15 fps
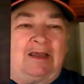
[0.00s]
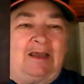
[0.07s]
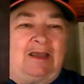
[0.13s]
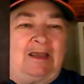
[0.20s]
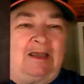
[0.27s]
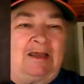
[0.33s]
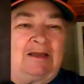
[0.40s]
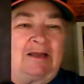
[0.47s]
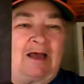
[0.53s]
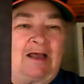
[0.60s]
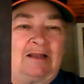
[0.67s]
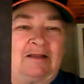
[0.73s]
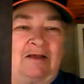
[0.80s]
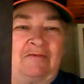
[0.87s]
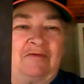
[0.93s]
And
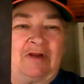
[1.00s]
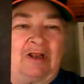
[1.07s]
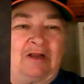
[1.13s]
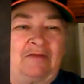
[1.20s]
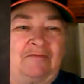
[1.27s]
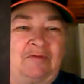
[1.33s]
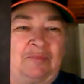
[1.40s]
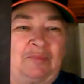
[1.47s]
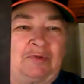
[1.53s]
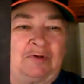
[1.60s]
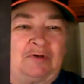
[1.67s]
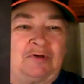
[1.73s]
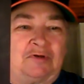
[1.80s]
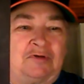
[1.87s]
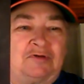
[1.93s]
I love it. I love the
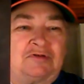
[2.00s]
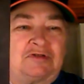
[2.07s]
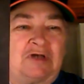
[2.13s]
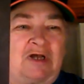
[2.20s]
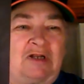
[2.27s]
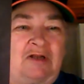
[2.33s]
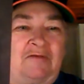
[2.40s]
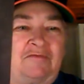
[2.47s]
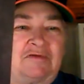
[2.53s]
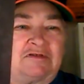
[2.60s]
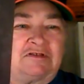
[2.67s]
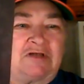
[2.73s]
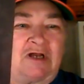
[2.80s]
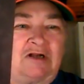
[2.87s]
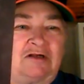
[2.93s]
blues. I love the
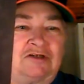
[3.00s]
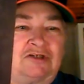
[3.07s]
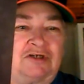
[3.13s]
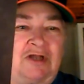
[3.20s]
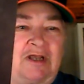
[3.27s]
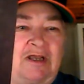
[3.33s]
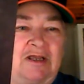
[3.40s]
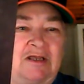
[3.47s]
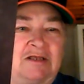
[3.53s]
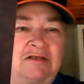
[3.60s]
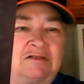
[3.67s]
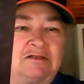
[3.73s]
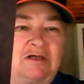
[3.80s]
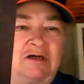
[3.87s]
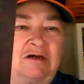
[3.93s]
subtle
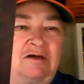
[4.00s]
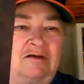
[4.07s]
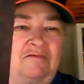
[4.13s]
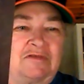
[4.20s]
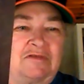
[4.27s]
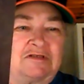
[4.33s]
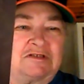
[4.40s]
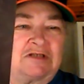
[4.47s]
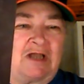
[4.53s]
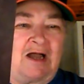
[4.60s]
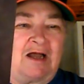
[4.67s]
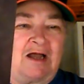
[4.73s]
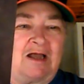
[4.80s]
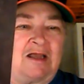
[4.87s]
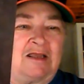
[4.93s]
shades of the
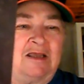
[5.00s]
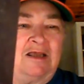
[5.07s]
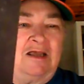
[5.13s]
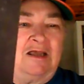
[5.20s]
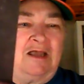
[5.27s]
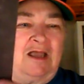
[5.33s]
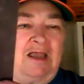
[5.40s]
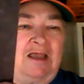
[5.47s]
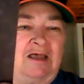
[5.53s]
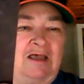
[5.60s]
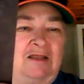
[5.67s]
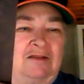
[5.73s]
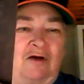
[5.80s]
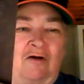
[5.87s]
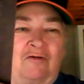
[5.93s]
sky
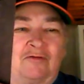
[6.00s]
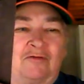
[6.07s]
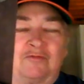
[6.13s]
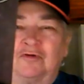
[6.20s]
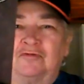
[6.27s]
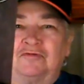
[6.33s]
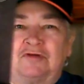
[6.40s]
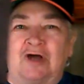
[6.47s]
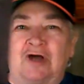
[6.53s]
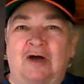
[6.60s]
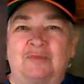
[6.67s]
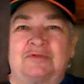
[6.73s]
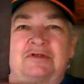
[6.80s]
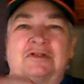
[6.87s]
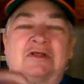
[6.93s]
and all the
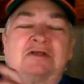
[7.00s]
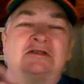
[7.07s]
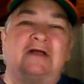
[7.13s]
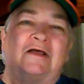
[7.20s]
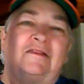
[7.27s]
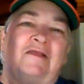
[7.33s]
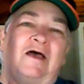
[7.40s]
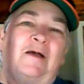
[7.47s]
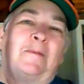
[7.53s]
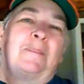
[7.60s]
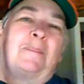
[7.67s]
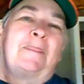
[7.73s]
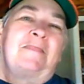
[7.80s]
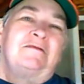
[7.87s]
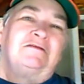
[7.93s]
rooftops and things like that
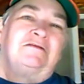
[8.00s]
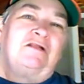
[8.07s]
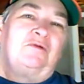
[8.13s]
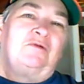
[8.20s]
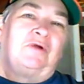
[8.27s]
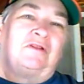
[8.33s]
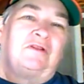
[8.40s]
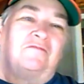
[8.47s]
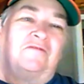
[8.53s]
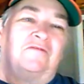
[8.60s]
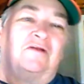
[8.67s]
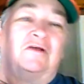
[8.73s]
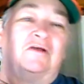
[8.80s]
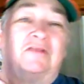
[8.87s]
and the silhouette of the figure.